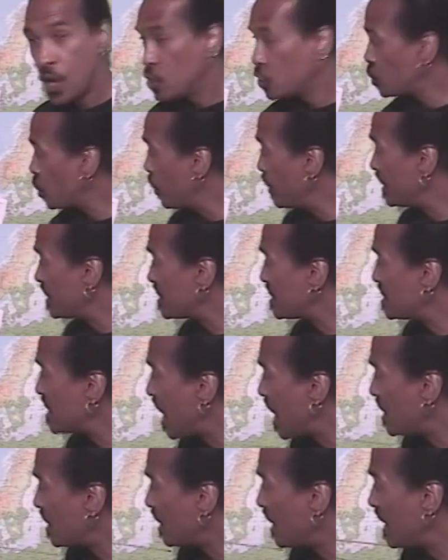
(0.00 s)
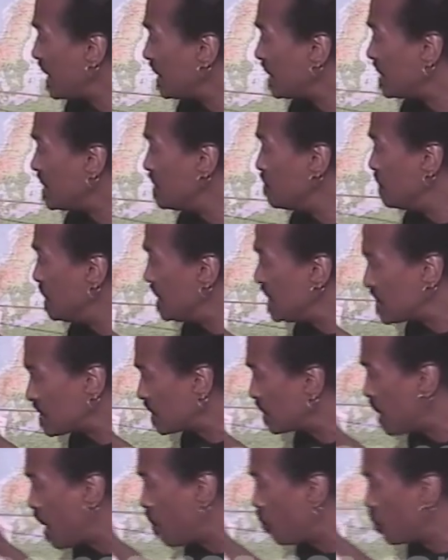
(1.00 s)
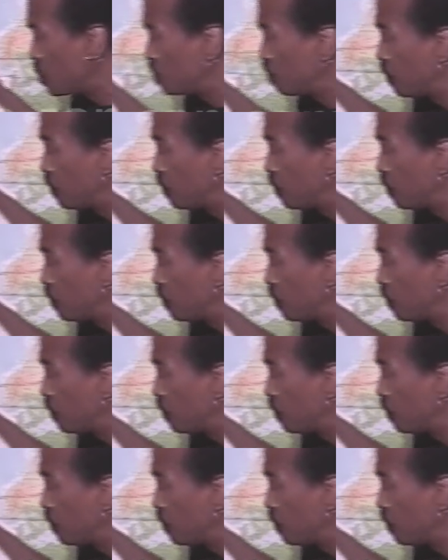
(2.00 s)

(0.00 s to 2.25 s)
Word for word: So it is not like Islam was